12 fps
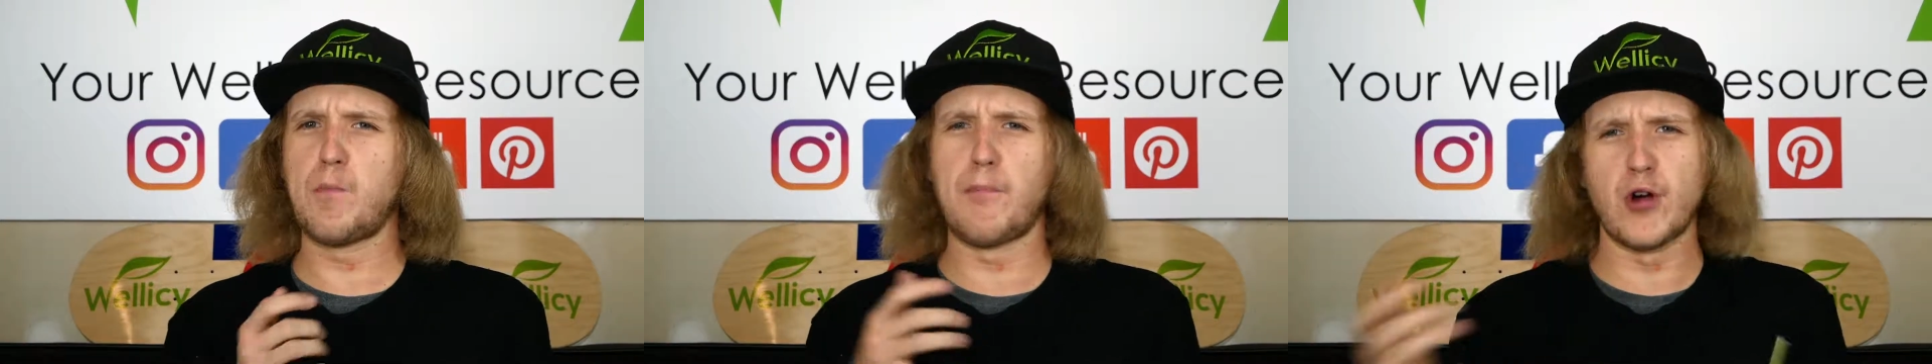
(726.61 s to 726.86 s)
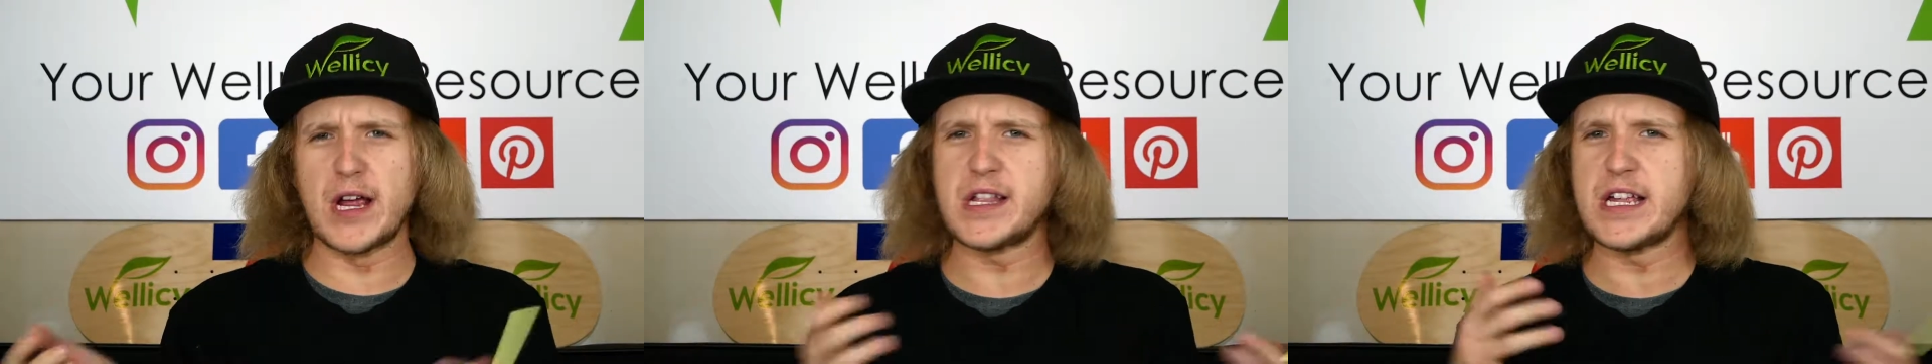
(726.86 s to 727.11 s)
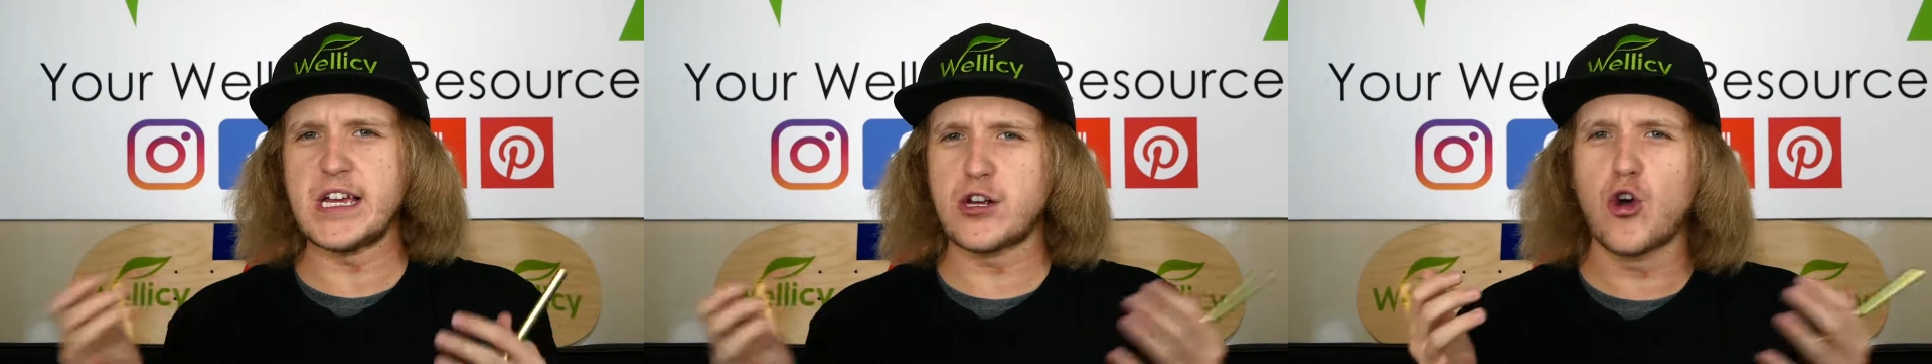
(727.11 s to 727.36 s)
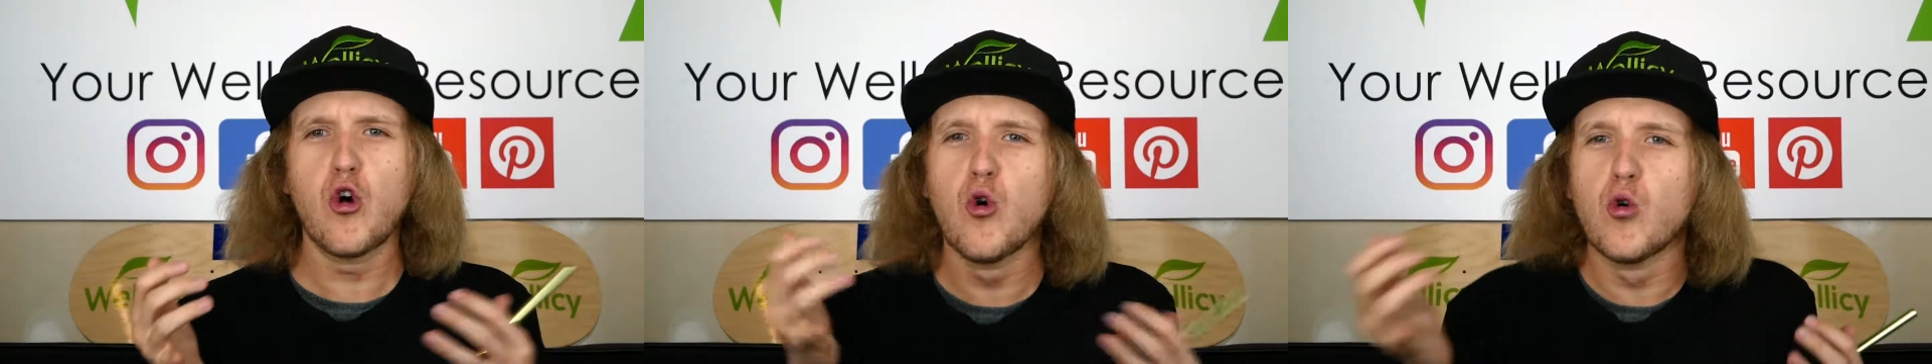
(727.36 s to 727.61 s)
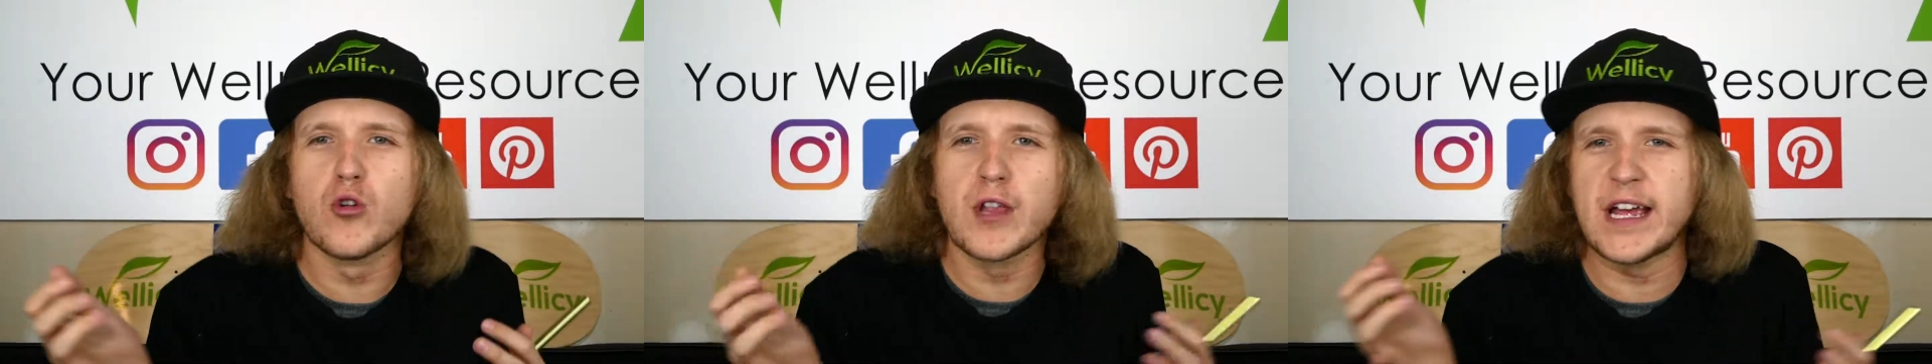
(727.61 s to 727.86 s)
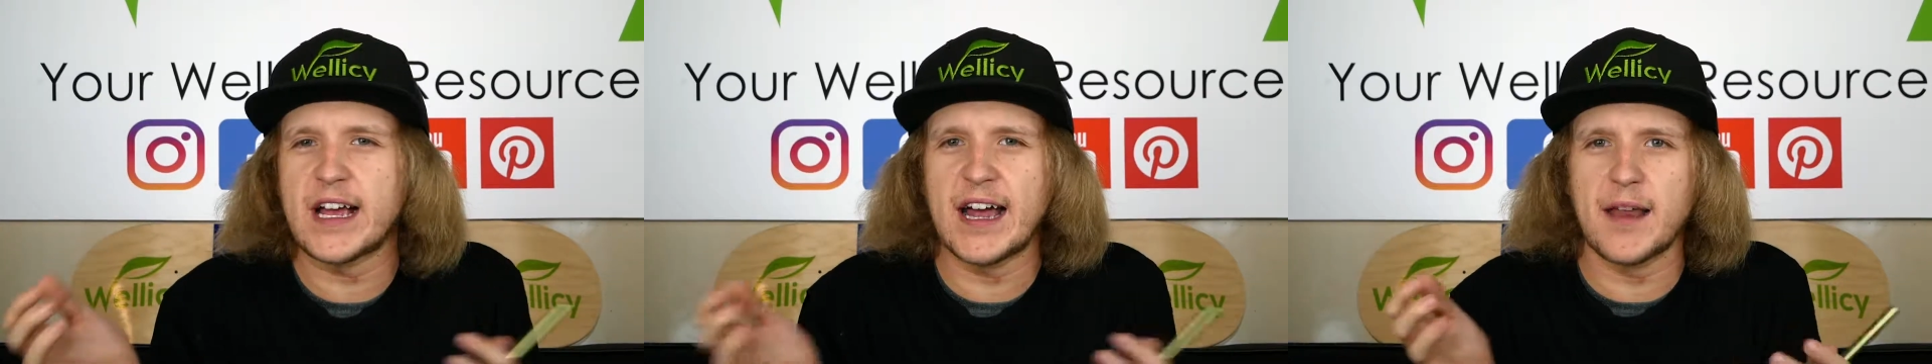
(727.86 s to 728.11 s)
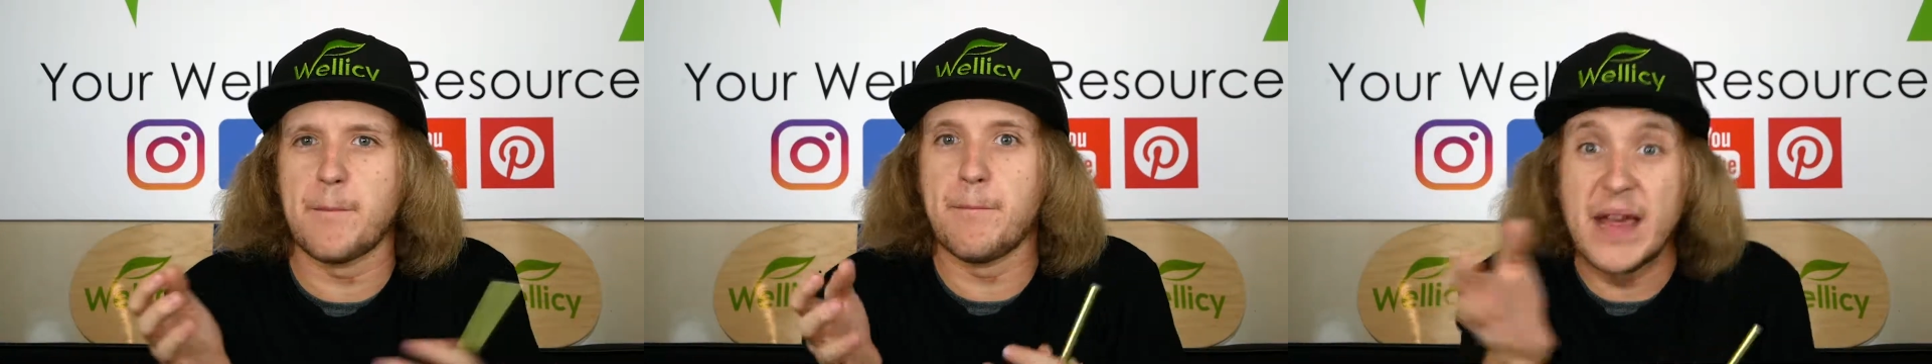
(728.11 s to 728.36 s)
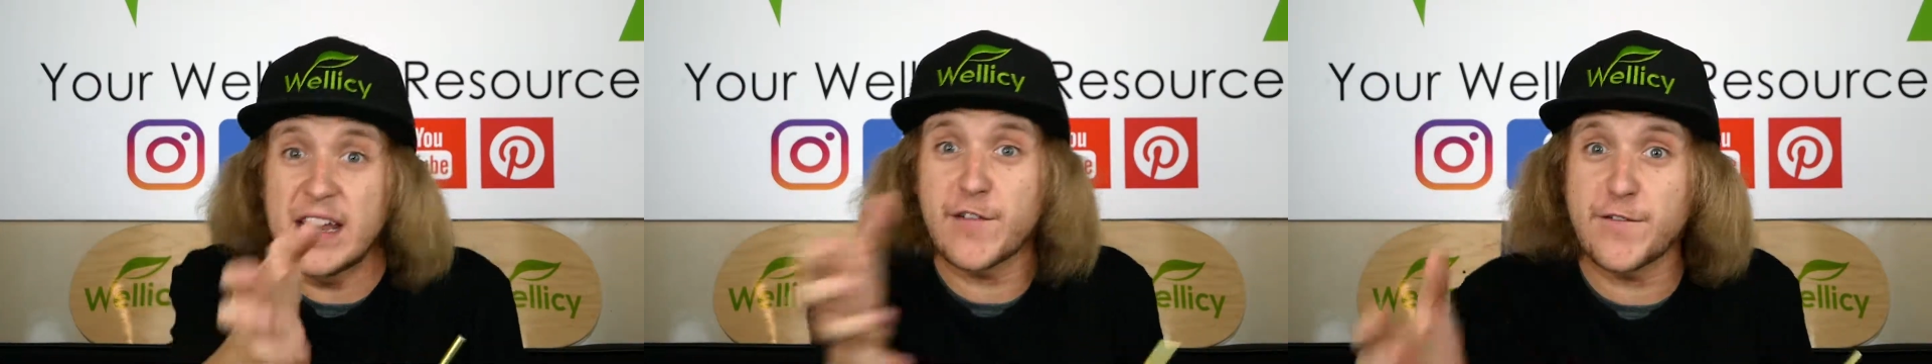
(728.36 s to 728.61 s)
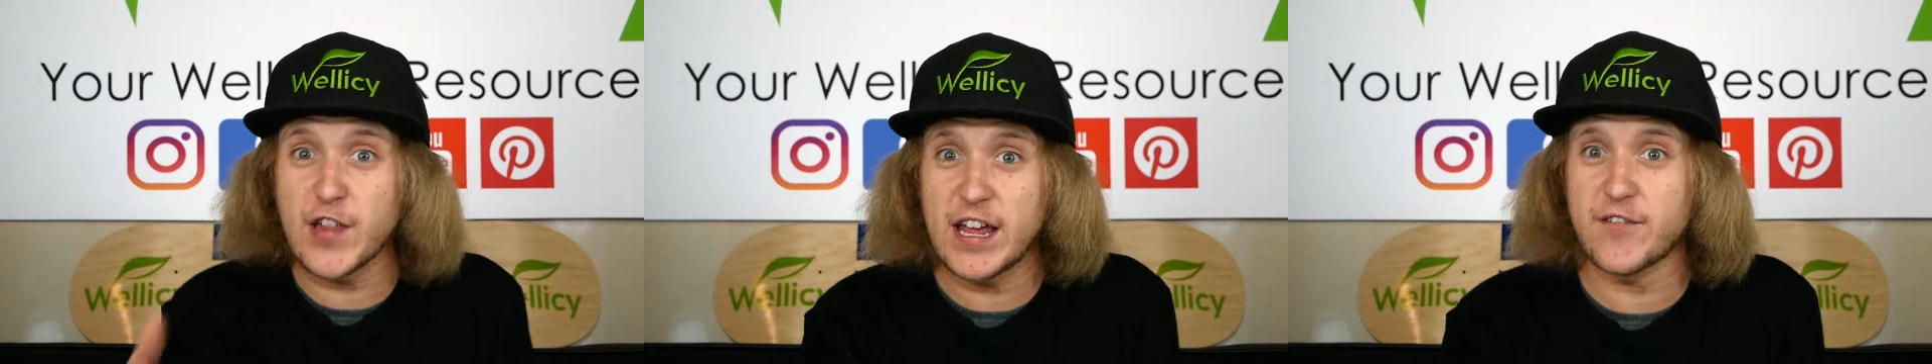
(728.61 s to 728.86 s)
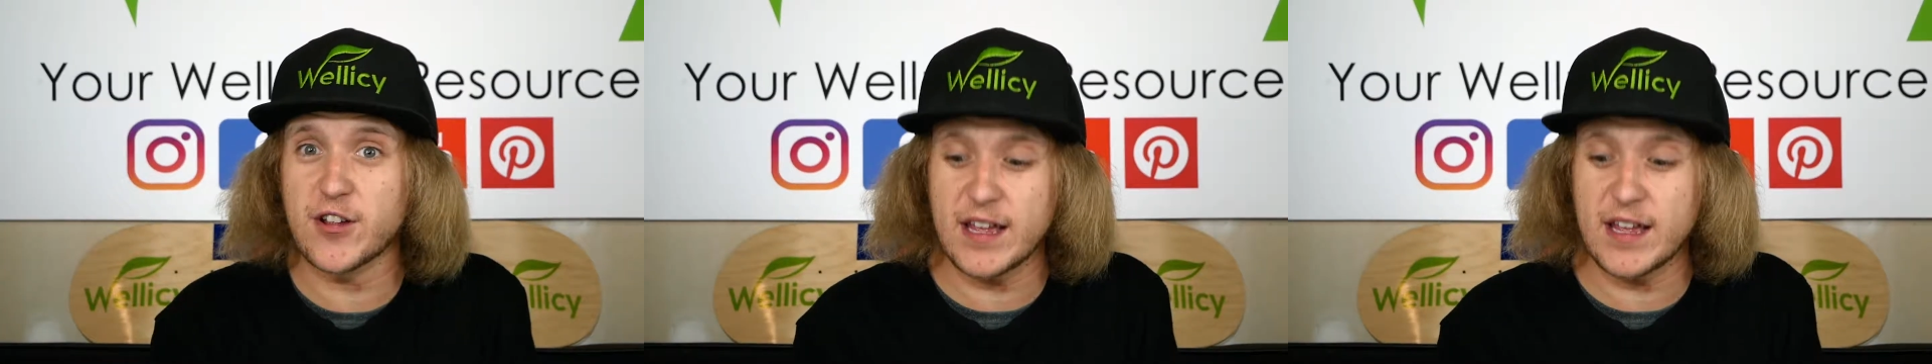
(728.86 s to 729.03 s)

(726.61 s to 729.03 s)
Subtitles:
breezy, cooling kind of mint flavor